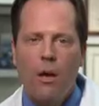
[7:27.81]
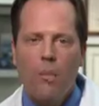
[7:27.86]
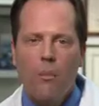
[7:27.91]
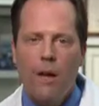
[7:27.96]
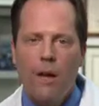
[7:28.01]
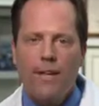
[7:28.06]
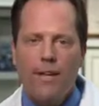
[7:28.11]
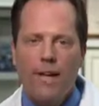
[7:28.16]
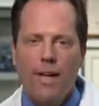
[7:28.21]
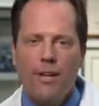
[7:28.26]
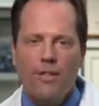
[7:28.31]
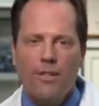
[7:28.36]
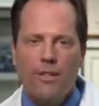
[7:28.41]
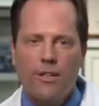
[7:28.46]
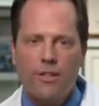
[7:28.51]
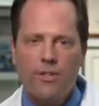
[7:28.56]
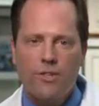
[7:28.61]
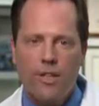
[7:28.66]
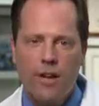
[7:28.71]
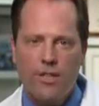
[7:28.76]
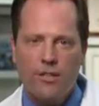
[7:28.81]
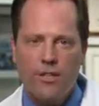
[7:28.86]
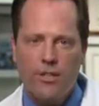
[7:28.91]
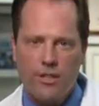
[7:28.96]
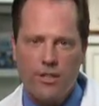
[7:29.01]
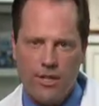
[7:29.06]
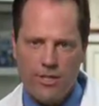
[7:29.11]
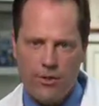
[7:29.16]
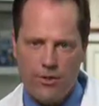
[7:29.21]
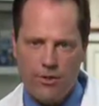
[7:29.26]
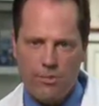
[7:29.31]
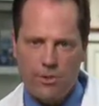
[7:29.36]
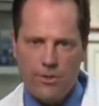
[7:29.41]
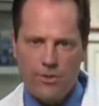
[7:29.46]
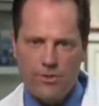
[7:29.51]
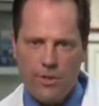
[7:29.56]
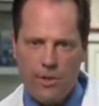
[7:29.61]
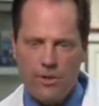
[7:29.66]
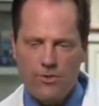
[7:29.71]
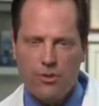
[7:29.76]
Medication injection therapy
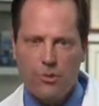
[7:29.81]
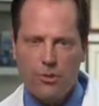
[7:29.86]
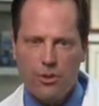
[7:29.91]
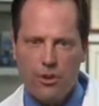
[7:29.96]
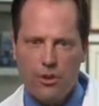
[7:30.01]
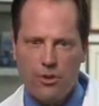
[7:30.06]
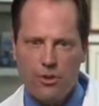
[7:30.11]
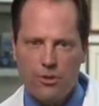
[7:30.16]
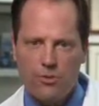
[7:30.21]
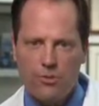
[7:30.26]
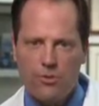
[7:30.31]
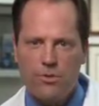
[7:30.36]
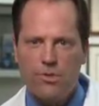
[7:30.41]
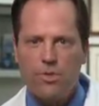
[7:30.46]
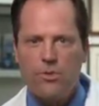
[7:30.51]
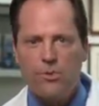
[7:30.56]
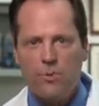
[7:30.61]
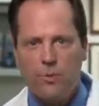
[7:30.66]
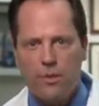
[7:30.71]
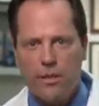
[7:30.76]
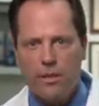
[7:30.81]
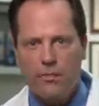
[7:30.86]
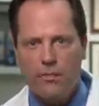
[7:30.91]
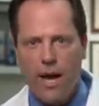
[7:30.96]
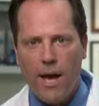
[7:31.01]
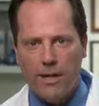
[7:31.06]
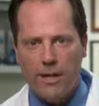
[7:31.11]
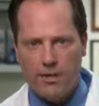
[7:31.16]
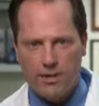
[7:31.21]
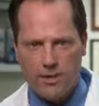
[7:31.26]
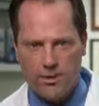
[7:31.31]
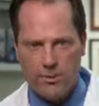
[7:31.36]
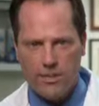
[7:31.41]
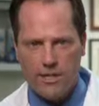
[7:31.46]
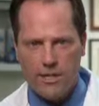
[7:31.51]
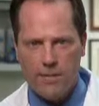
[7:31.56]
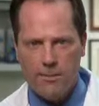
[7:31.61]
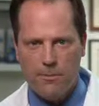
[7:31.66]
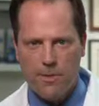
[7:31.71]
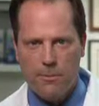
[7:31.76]
is also being used to treat macular
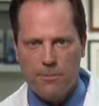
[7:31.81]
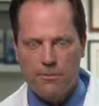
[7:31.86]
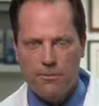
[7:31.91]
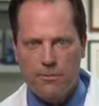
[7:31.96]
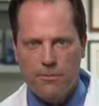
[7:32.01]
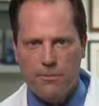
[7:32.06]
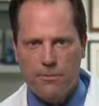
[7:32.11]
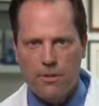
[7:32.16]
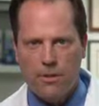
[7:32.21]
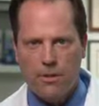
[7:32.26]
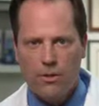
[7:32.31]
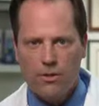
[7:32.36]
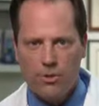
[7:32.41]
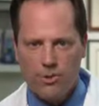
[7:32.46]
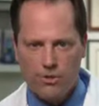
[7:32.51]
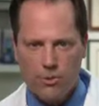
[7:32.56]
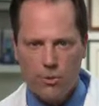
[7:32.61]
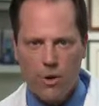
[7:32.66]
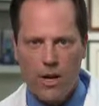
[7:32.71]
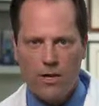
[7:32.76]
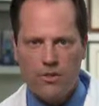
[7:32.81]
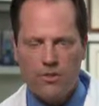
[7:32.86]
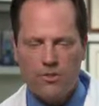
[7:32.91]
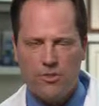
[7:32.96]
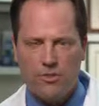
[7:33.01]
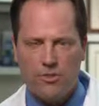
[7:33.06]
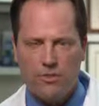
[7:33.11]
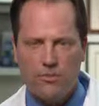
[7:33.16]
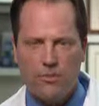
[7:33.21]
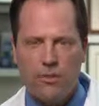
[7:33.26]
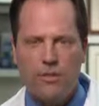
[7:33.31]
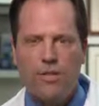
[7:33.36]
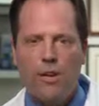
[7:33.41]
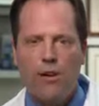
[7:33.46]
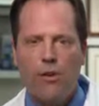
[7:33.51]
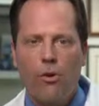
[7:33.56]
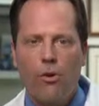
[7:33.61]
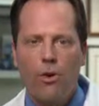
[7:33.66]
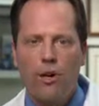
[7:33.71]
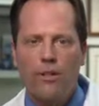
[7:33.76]
edema. Two drugs,
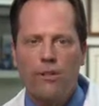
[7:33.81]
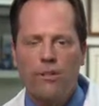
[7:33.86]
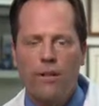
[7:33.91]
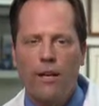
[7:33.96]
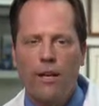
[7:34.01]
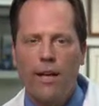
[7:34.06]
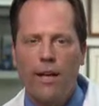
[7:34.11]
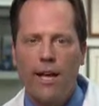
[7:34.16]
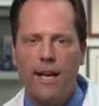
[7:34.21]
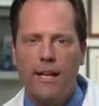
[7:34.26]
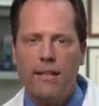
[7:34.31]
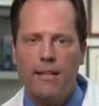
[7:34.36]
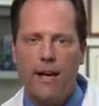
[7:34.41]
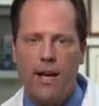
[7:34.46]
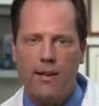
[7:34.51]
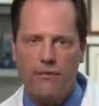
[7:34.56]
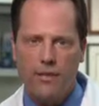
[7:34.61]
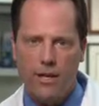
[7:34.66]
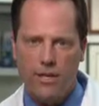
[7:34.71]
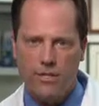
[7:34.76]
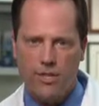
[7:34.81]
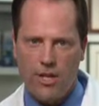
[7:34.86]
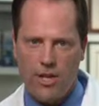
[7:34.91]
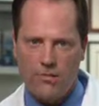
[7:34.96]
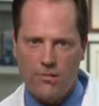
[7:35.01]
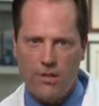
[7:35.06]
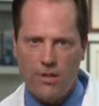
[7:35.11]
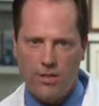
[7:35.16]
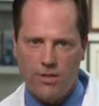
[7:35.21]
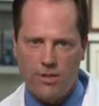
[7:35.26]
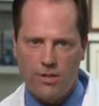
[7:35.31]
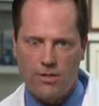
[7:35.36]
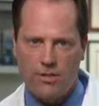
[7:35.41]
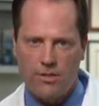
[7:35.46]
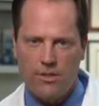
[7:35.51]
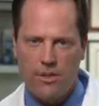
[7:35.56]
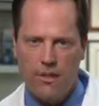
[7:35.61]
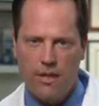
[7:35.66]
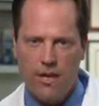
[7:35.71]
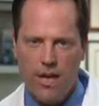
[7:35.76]
steroids and anti-VEGF
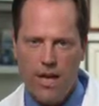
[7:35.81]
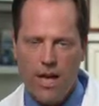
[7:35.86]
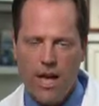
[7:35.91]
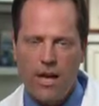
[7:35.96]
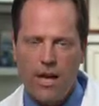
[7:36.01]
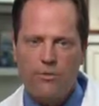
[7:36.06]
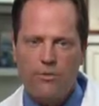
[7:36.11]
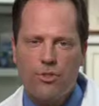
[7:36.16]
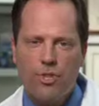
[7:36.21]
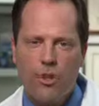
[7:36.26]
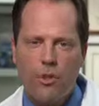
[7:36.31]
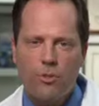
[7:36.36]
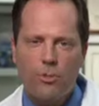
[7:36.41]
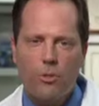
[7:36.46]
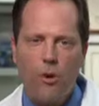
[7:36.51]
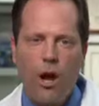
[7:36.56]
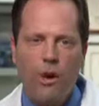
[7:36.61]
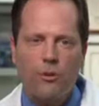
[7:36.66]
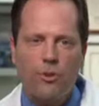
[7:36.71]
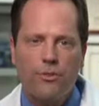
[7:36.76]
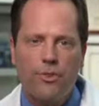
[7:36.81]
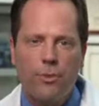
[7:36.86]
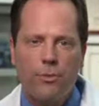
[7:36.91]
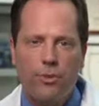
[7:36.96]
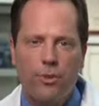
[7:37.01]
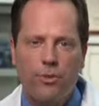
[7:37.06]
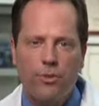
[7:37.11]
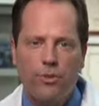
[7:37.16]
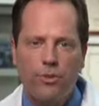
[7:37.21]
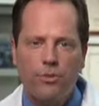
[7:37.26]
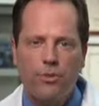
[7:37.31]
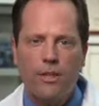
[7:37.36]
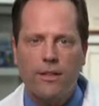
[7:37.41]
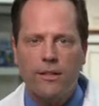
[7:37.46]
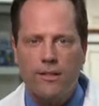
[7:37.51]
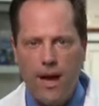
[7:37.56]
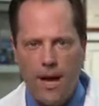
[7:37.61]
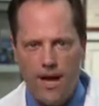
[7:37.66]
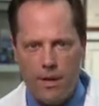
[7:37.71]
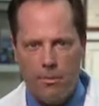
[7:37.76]
agents, have shown promise in reducing
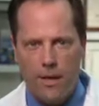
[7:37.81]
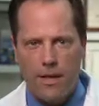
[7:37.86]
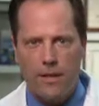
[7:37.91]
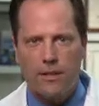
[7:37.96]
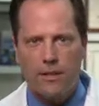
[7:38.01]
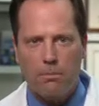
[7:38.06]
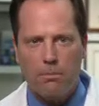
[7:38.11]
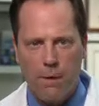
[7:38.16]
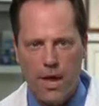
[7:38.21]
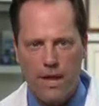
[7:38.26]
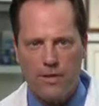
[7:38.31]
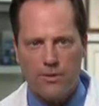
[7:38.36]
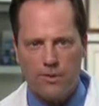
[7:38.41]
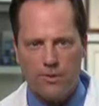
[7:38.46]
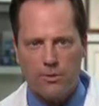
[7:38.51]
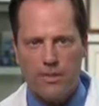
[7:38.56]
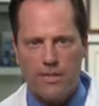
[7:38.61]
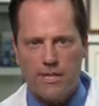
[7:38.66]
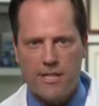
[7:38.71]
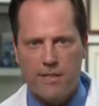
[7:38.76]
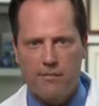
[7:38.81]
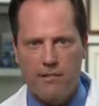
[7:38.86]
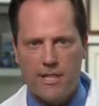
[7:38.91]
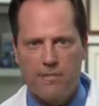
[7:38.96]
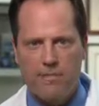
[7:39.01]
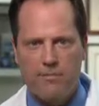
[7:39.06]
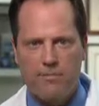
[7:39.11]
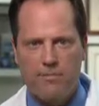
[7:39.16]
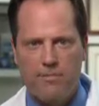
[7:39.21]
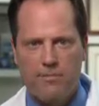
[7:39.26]
diabetic macular edema.